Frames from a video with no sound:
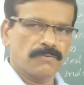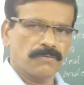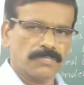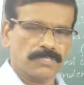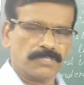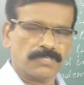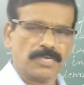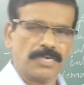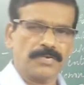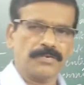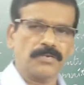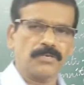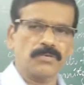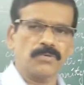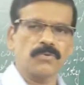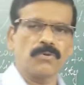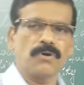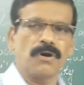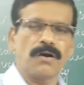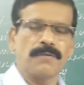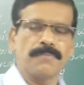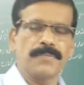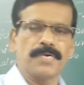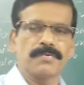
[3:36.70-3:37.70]
started
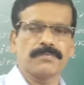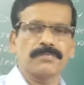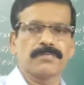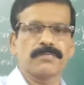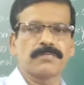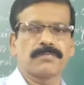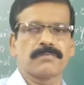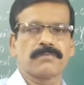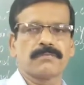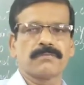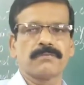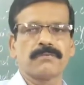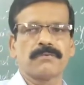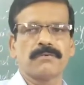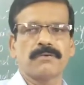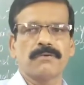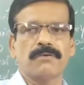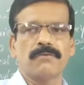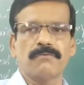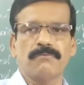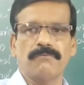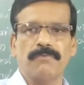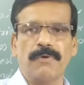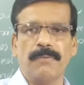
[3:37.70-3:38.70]
to amass
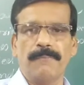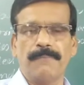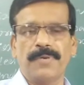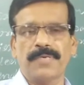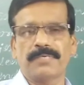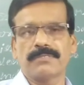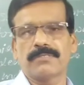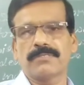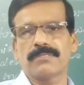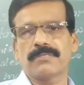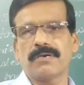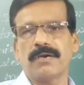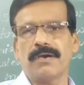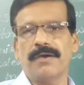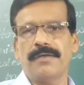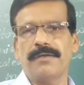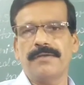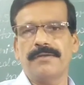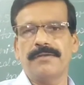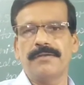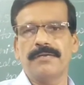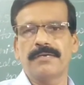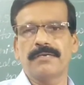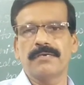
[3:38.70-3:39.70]
weapons
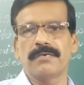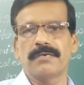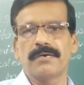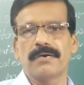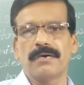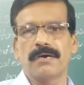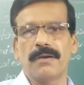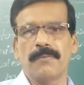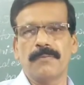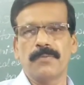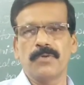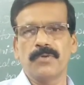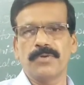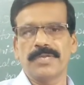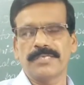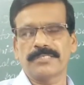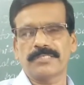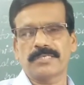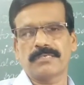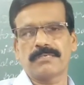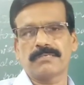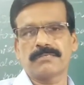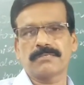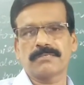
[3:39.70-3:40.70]
and
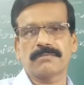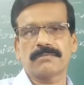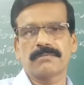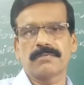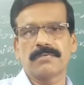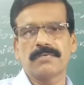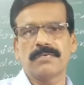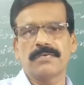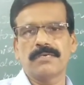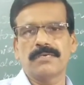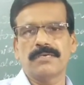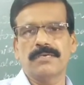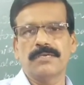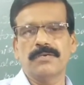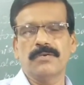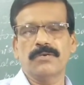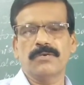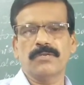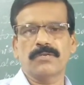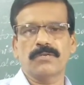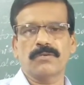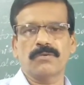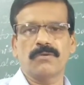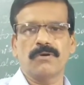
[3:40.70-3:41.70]
ammunitions in
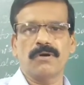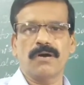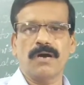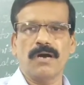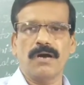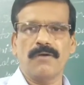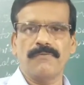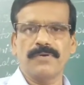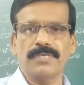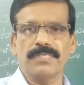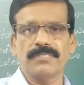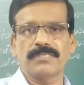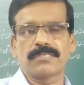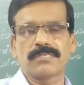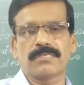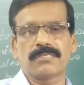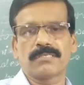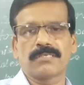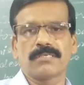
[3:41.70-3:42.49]
order to avenge